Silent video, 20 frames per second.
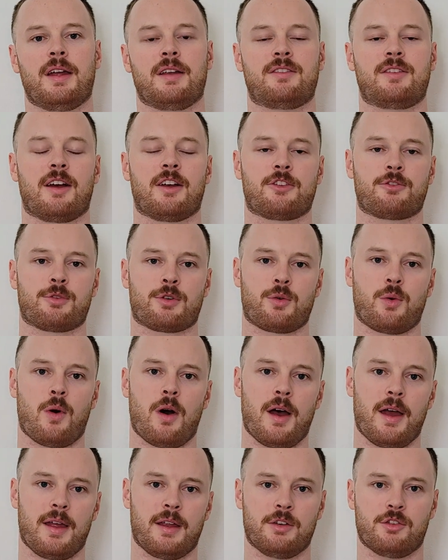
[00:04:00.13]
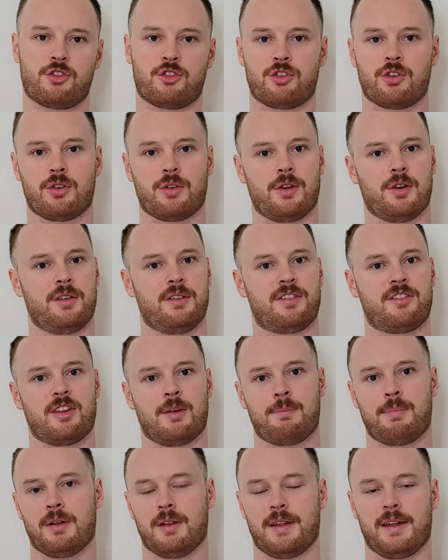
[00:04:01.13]
it does require insurance, a
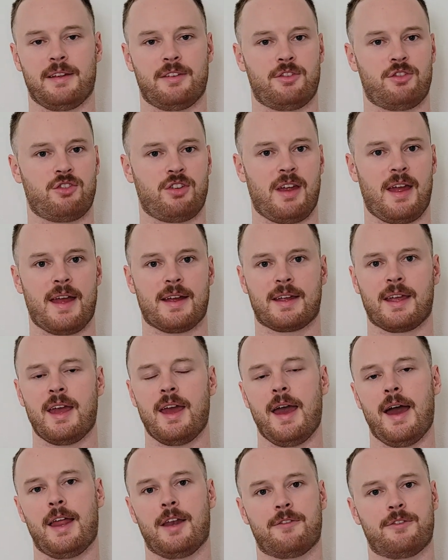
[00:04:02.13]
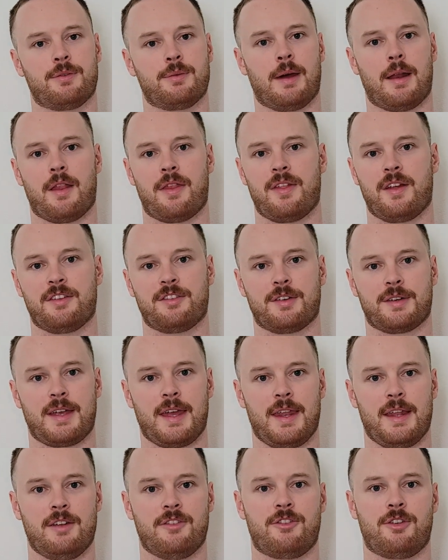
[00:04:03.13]
police check, and a few other things I'll
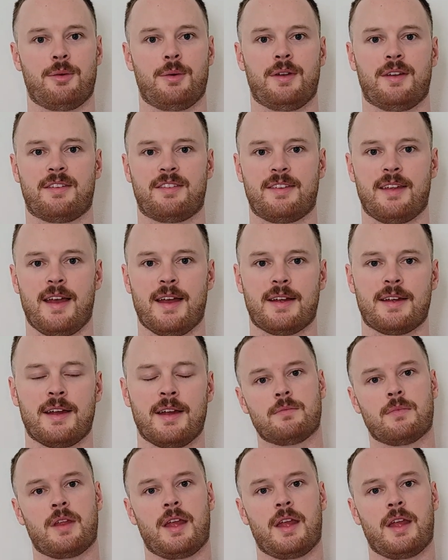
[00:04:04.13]
get into in a sec.